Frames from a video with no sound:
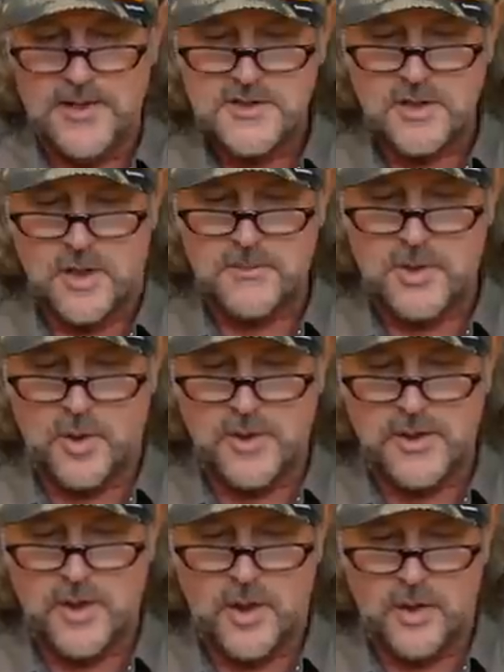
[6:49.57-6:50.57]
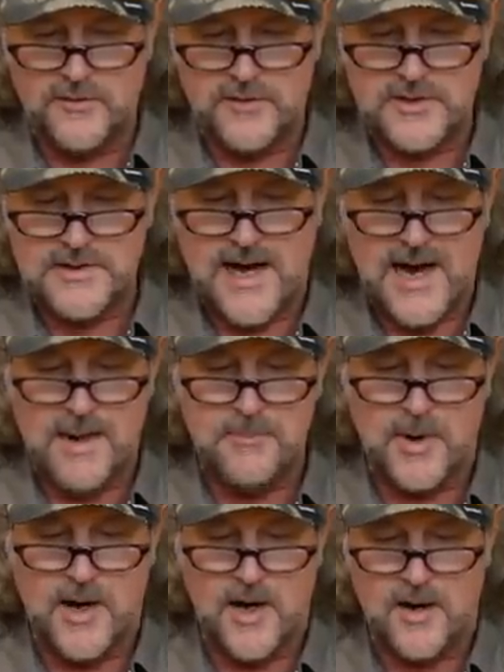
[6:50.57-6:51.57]
So I'm going over
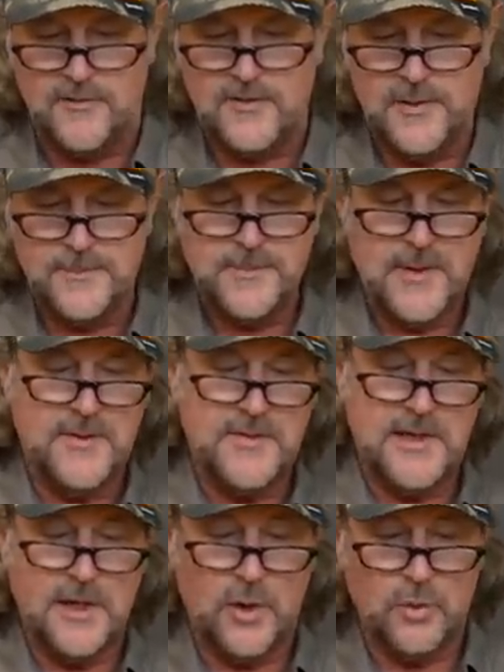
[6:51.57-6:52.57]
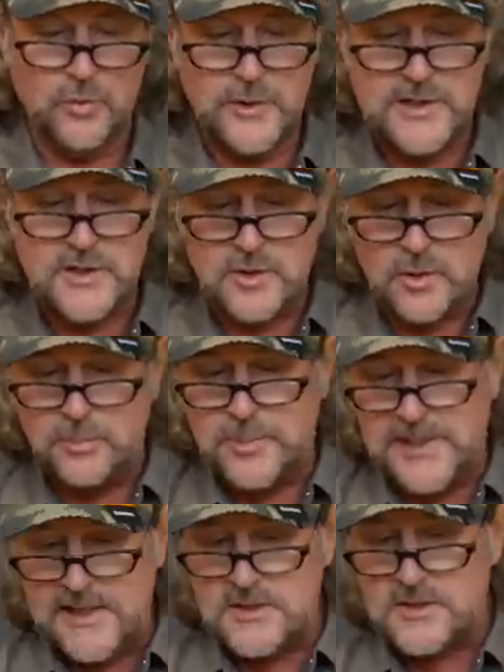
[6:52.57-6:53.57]
top of the original
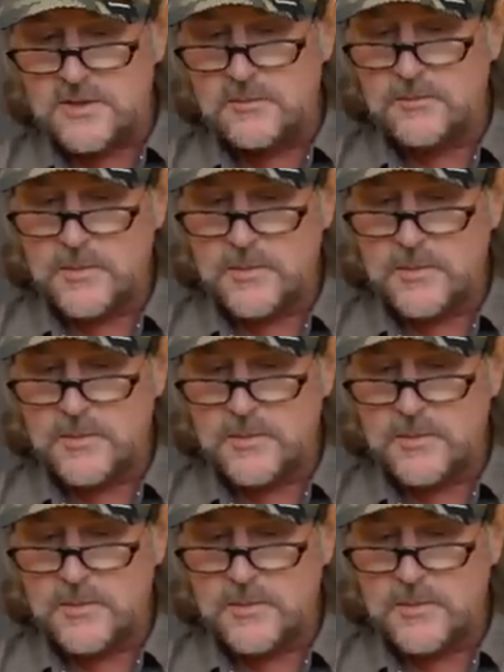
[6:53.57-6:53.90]
piece,